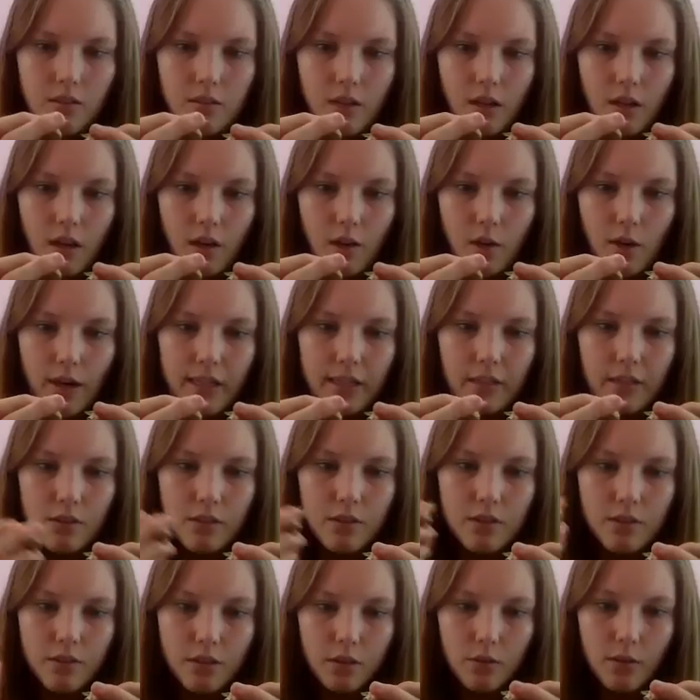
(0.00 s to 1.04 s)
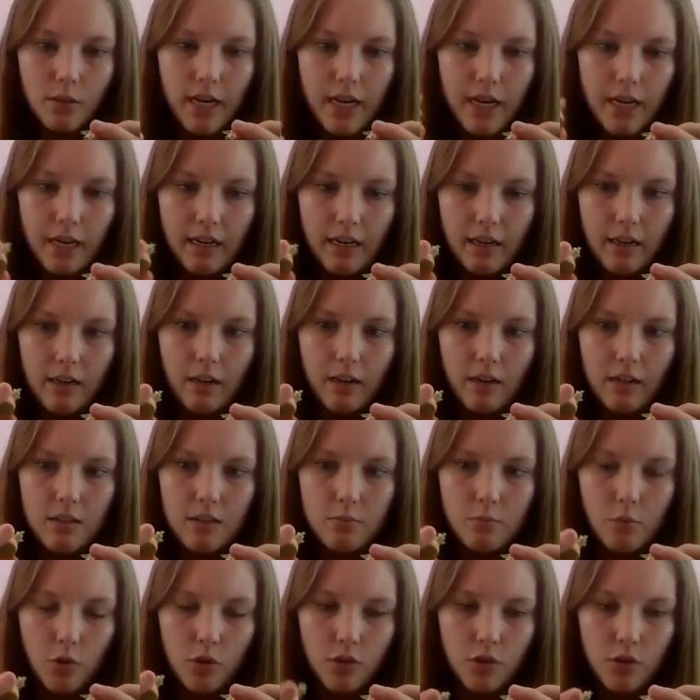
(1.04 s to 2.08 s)
So I noticed the gray hair
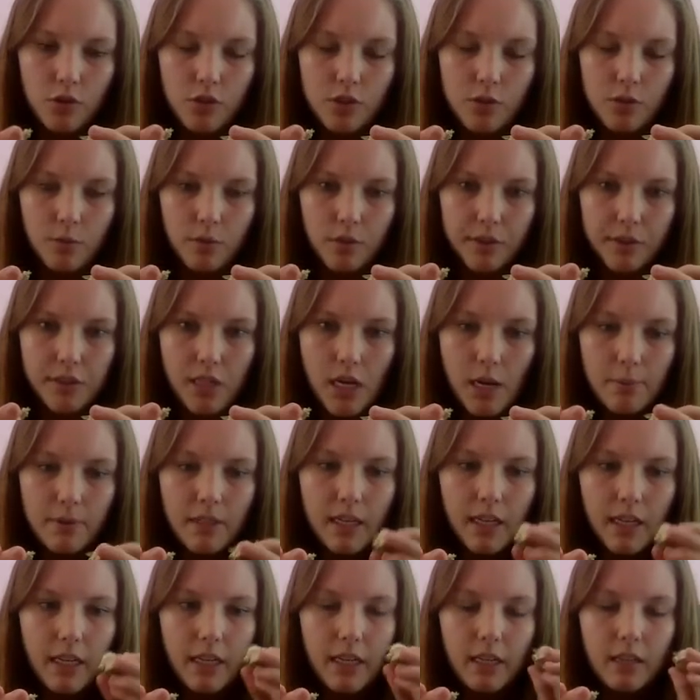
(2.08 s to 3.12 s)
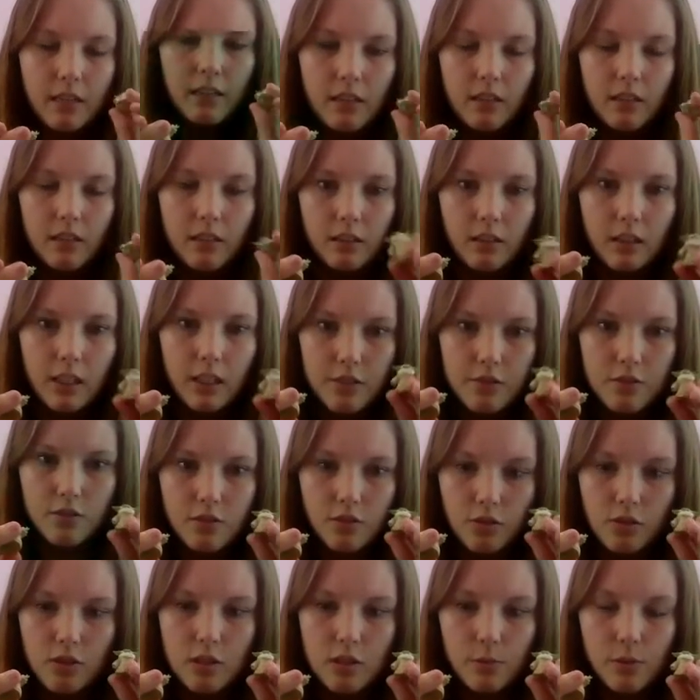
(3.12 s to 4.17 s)
is more noticeable on top of the head, less
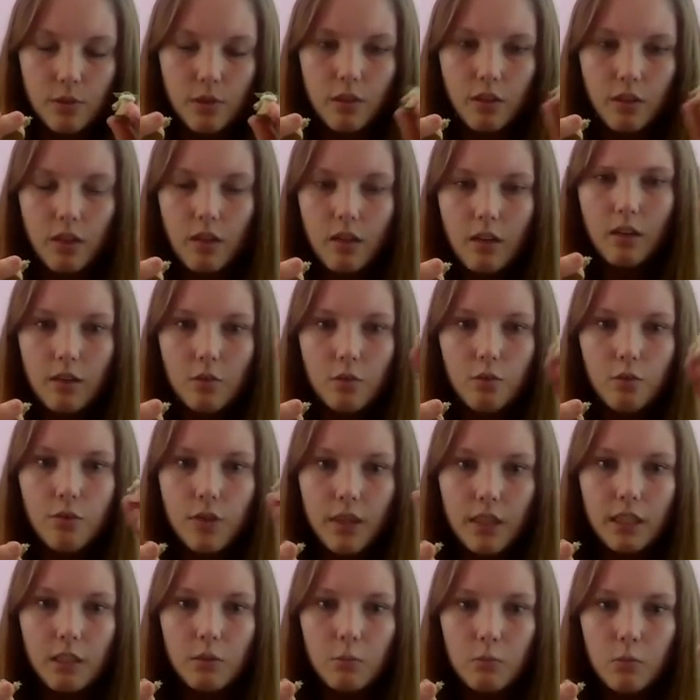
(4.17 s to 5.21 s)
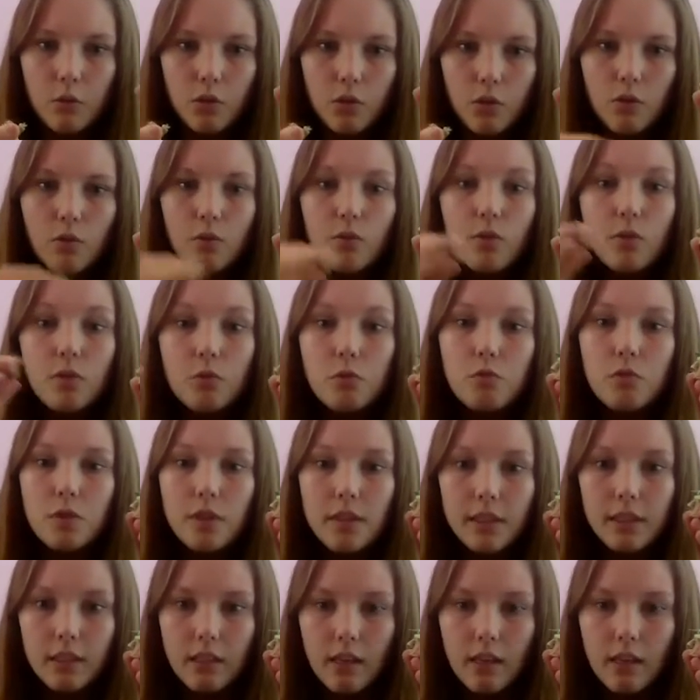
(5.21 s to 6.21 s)
noticeable. Feet can move, feet